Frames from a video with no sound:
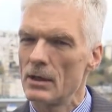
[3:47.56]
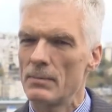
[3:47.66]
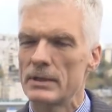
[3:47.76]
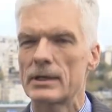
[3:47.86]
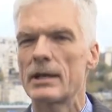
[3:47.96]

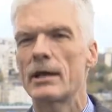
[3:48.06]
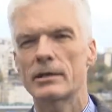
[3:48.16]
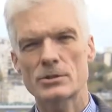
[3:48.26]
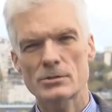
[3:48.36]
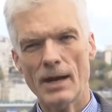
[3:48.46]
but can I
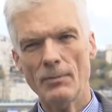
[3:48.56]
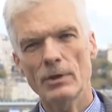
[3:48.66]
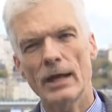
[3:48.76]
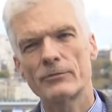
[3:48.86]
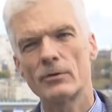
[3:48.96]

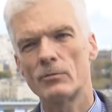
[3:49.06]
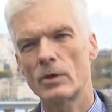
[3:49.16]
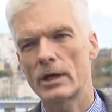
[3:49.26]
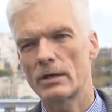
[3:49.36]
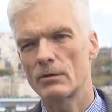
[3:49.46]
extrapolate from
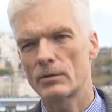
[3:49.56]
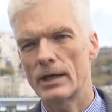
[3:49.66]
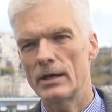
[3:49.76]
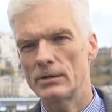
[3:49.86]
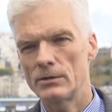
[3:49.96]
what I know?
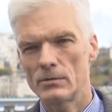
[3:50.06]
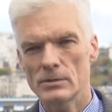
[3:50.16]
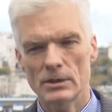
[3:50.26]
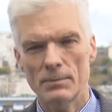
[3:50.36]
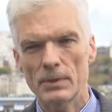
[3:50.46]
Can I
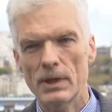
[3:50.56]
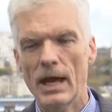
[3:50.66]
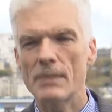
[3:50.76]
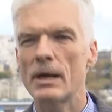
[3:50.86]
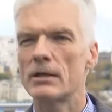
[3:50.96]
use and
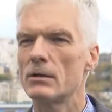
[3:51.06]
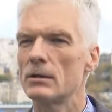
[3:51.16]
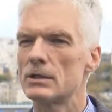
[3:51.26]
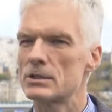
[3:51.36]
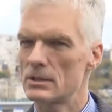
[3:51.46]
apply my
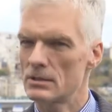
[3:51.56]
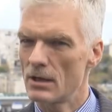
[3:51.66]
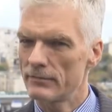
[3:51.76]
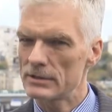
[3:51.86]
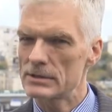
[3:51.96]
knowledge in
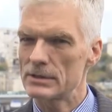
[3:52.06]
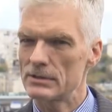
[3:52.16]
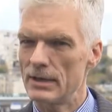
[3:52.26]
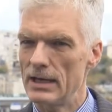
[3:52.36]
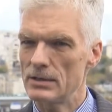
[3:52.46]
novel
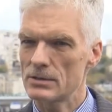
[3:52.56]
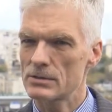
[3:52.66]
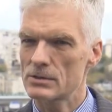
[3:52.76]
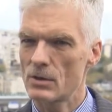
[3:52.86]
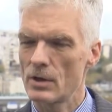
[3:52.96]

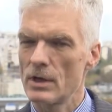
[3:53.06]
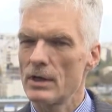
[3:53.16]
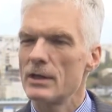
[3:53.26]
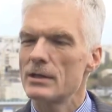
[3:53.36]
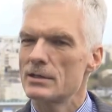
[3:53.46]
situations? So
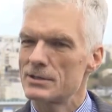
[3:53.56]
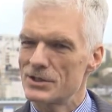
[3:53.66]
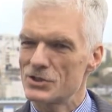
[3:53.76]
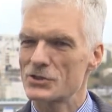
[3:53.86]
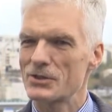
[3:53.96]
the
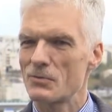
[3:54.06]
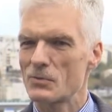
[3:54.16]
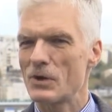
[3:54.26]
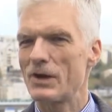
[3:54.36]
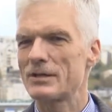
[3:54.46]
digital
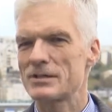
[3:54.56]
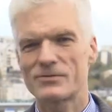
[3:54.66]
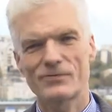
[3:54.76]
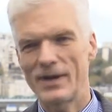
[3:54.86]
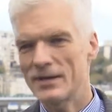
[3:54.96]
world
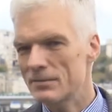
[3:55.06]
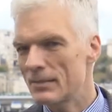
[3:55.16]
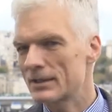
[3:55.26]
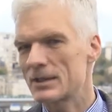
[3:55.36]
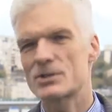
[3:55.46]
has
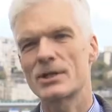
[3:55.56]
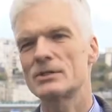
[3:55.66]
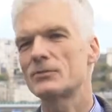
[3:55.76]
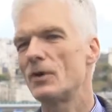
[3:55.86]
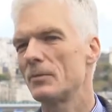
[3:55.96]
fundamentally
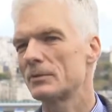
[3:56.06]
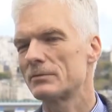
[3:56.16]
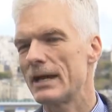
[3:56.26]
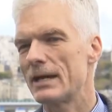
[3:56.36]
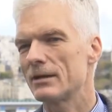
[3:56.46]
transformed the
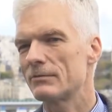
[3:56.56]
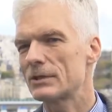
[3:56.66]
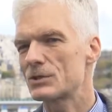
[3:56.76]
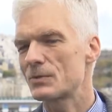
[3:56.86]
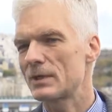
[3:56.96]
way in
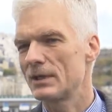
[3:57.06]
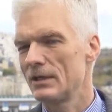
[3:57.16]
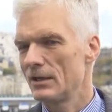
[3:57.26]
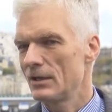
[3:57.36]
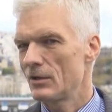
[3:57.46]
which we,
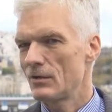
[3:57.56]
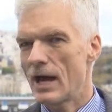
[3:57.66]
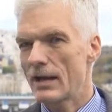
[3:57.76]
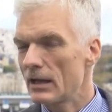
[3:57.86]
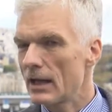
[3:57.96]

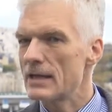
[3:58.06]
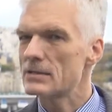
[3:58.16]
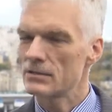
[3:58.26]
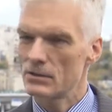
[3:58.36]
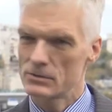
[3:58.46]

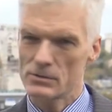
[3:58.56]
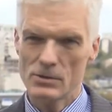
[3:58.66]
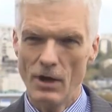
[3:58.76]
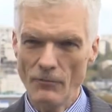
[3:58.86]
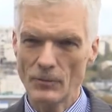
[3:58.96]
analyze and also
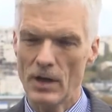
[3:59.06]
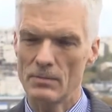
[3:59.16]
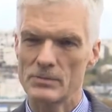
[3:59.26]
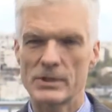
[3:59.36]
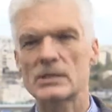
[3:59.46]
solve
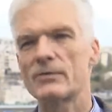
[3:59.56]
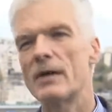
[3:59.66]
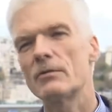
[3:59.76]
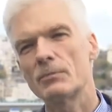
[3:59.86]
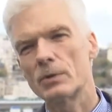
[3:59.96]
problems. That's
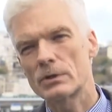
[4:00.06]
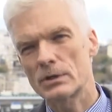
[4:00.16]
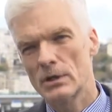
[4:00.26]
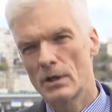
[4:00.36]
why we put